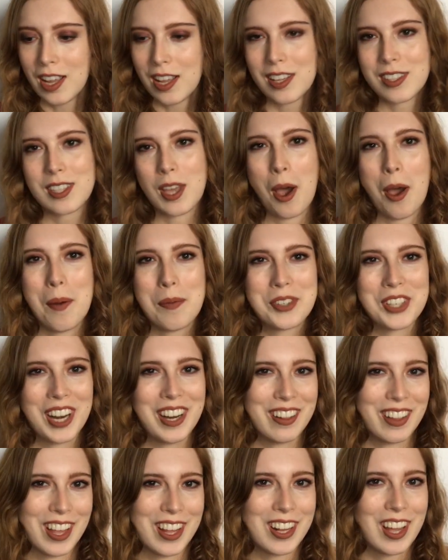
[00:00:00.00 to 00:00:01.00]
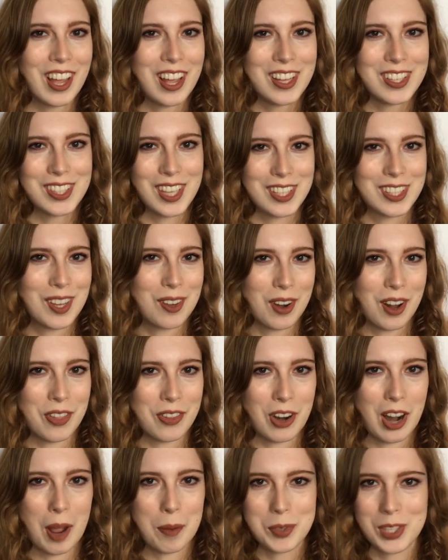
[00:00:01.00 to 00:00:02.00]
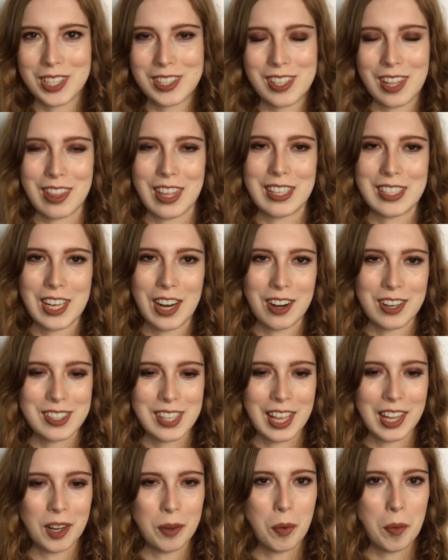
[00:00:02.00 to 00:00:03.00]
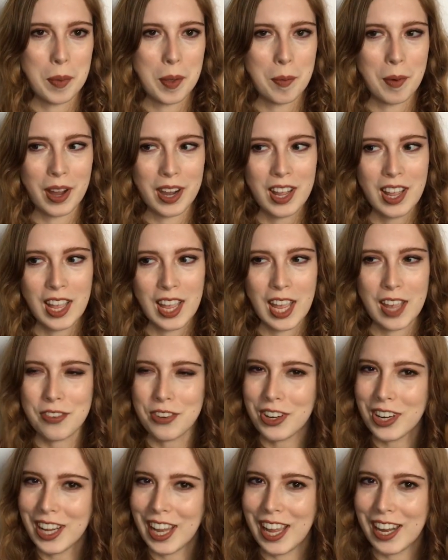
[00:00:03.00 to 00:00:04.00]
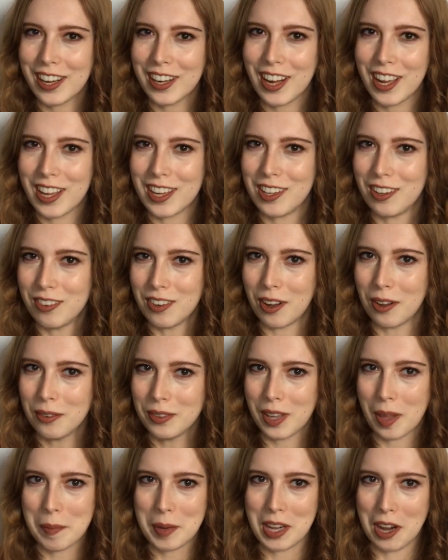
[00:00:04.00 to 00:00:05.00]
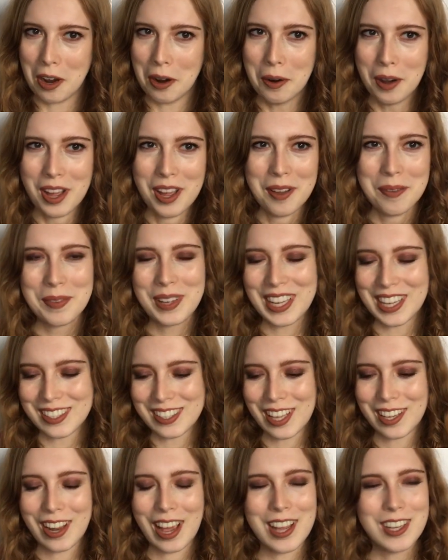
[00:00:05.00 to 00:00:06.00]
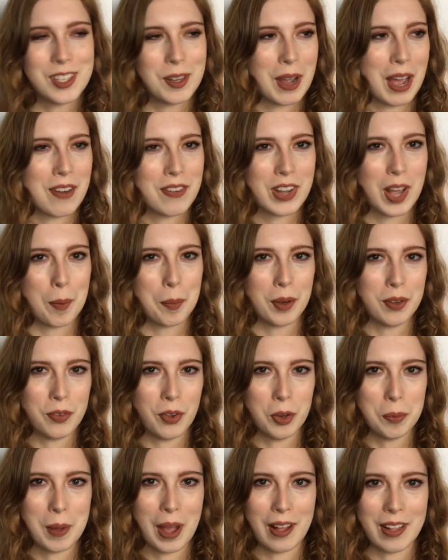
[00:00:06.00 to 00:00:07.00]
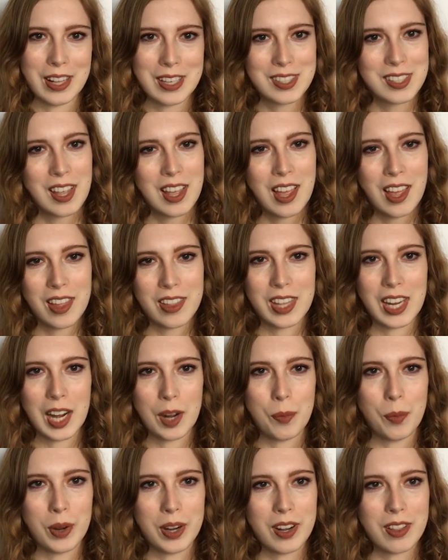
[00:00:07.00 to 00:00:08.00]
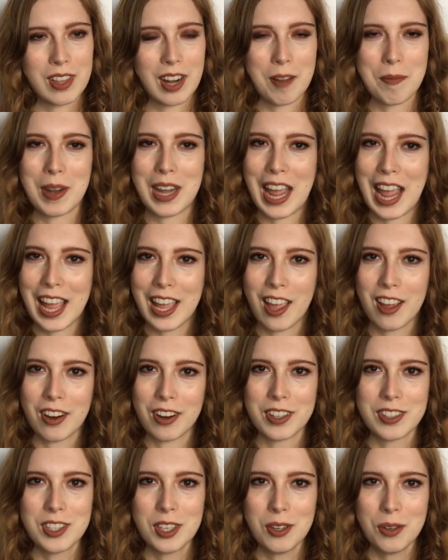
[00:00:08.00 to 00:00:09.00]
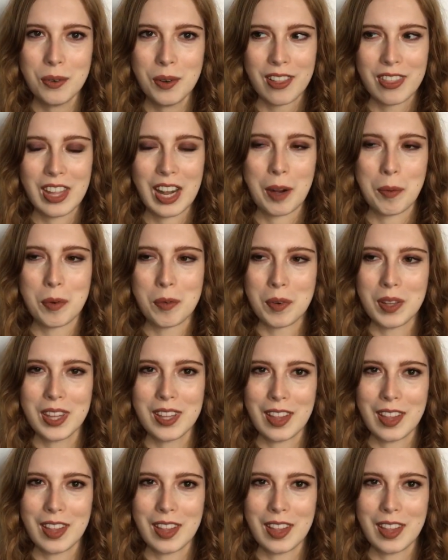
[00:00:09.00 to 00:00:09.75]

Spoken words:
So I'm trying to like suss out other options. I think TerraCycle will be one. If you're in Canada and you know, let me know, because I do have a couple of old palettes that I've been hanging on to that I would really